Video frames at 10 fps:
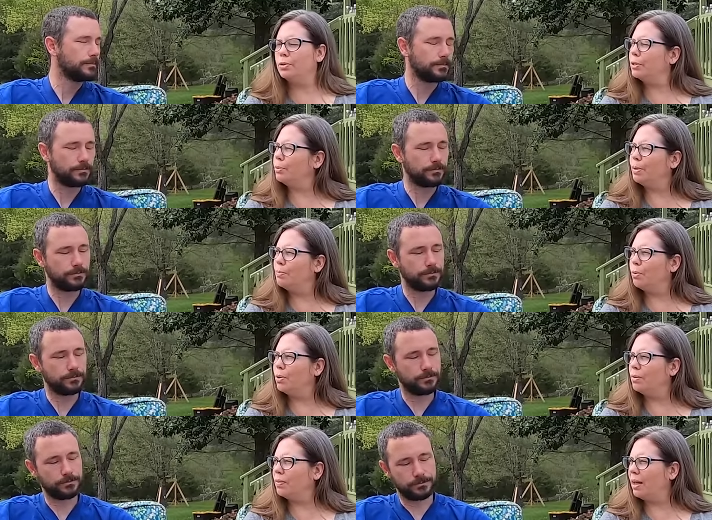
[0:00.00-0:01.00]
Speaker 1: a little bit
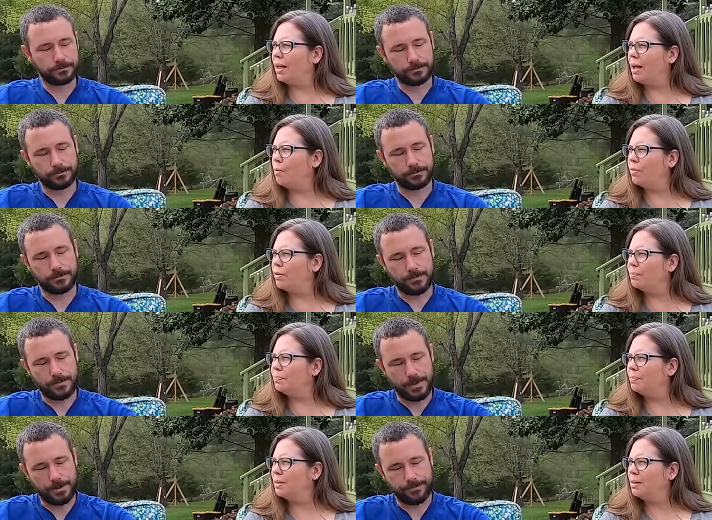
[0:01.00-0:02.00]
more, they hang out with them.
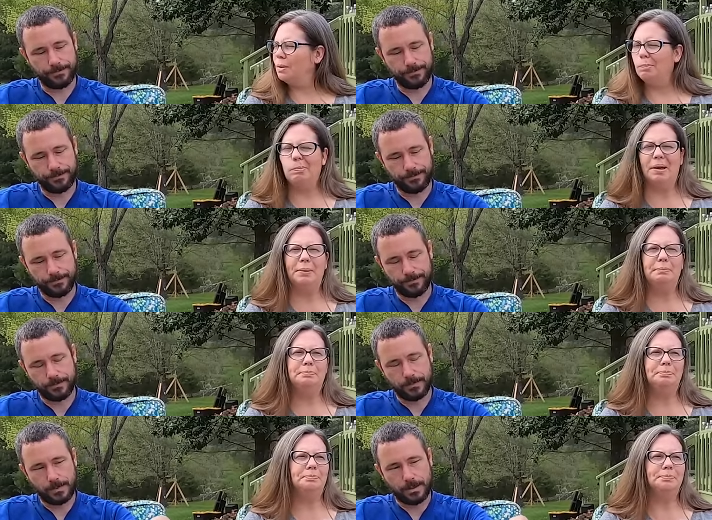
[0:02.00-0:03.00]
Yeah. But
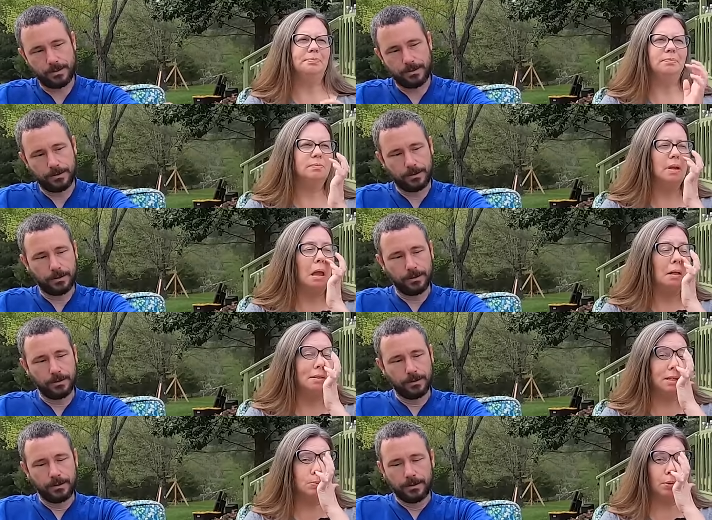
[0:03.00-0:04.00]

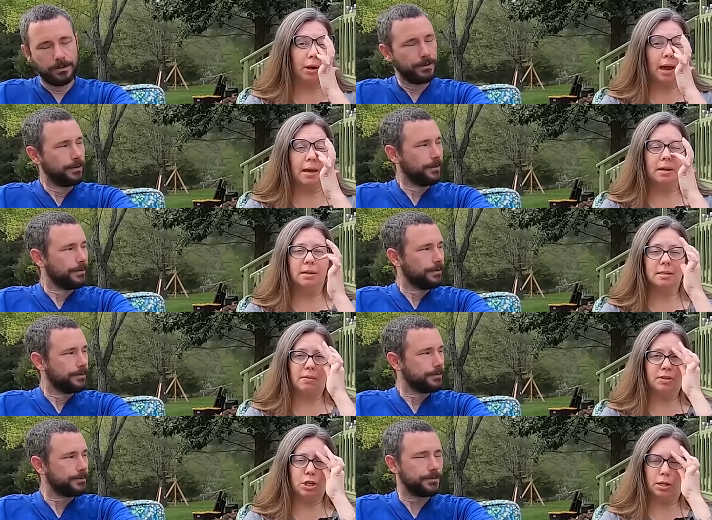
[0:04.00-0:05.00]
this poor guy, he doesn't
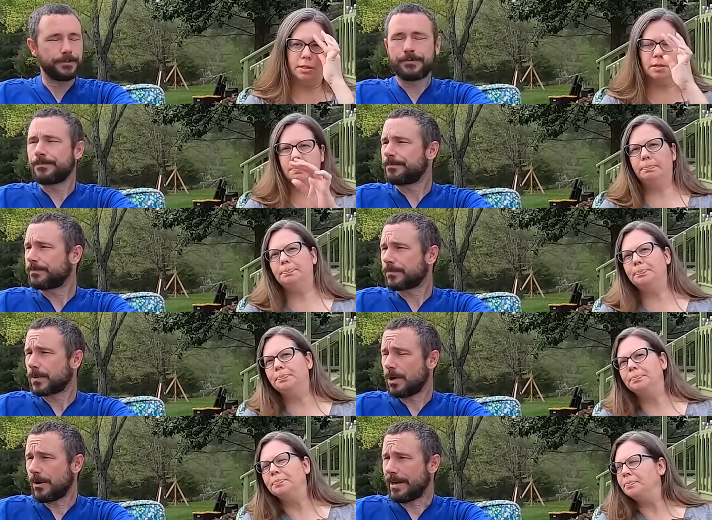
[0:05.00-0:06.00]
have a chance.
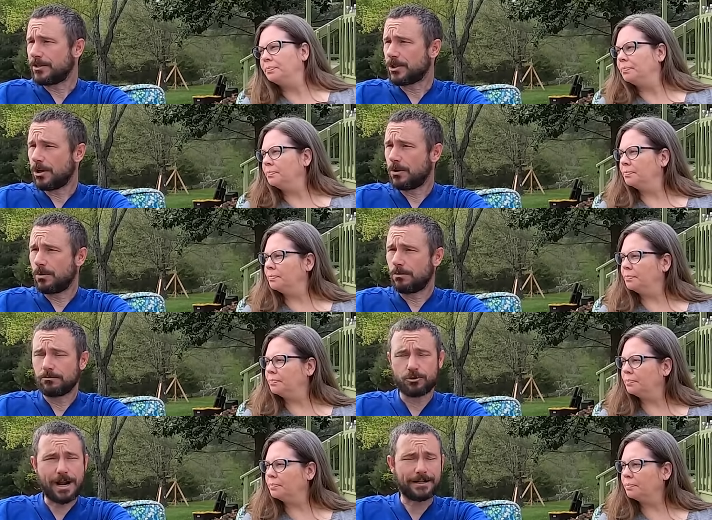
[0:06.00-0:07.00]
Speaker 2: Okay, so
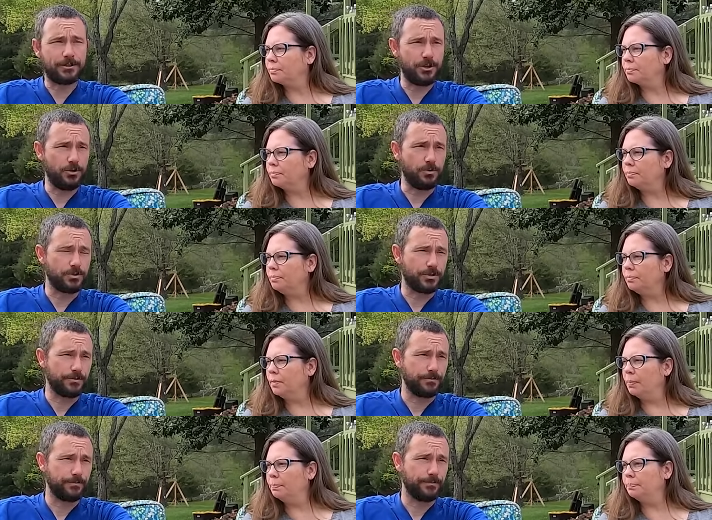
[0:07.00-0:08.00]
tractor news.
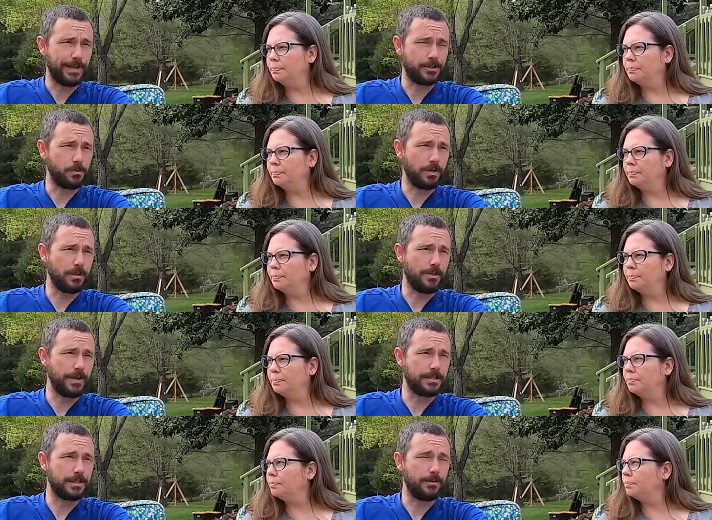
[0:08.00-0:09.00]
Speaker 1: Yep.
Speaker 2: That's one of the
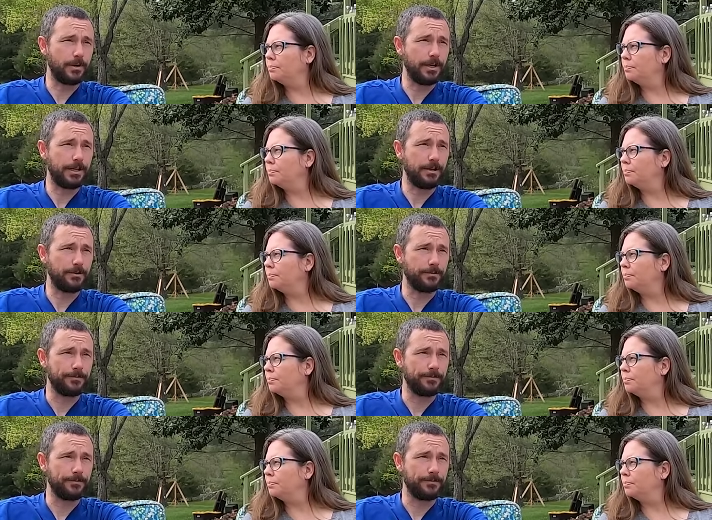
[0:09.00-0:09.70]
things that they wanted to hear.